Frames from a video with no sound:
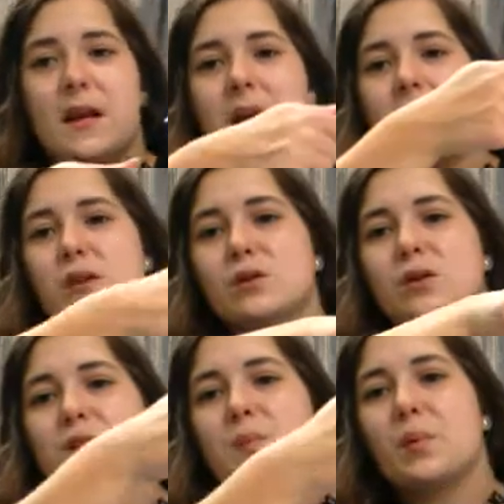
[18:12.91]
And you
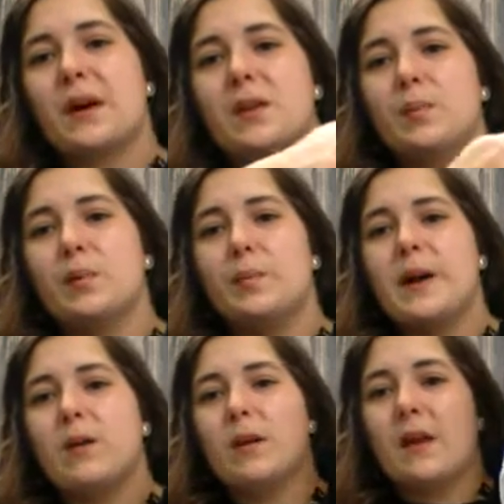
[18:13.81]
just spray the poop
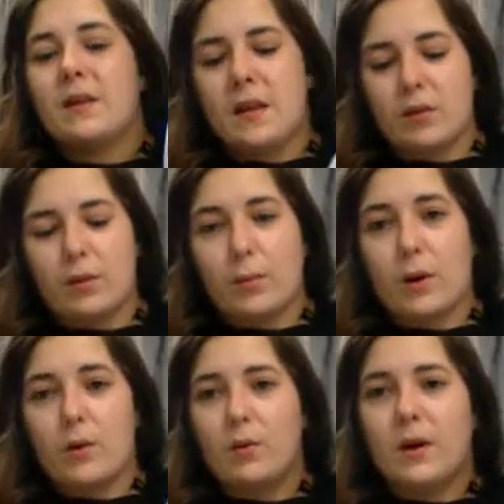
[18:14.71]
out, and then
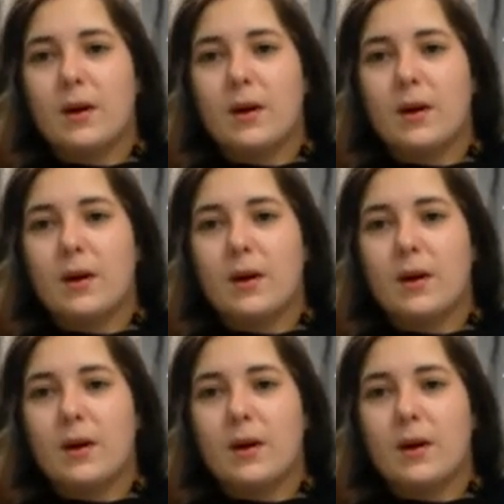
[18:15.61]
throw